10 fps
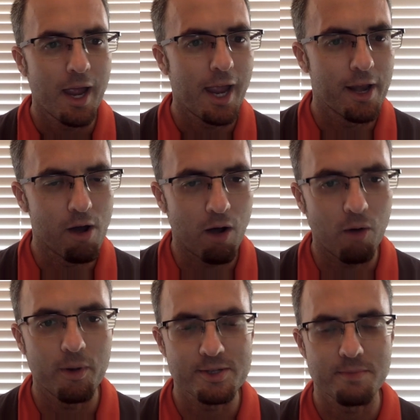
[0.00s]
and
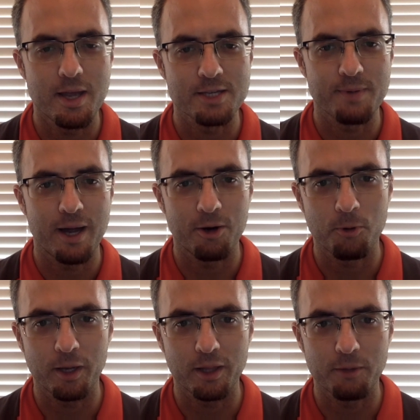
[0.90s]
always amazed by how
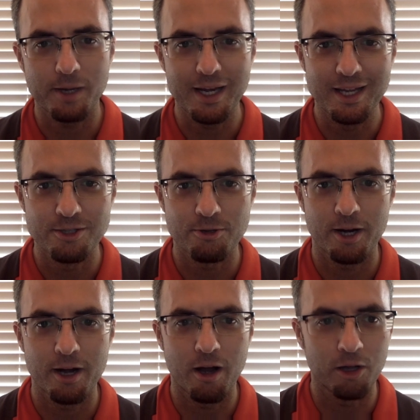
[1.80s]
quickly we can
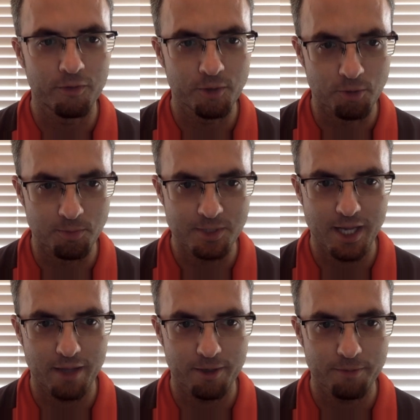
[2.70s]
integrate all of the groups
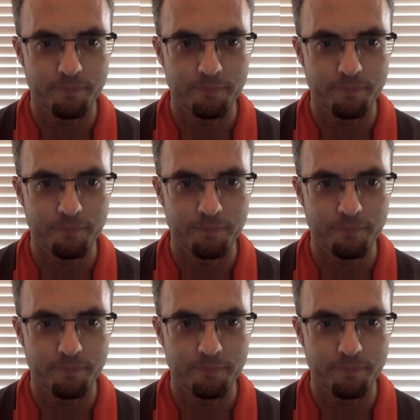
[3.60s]
together.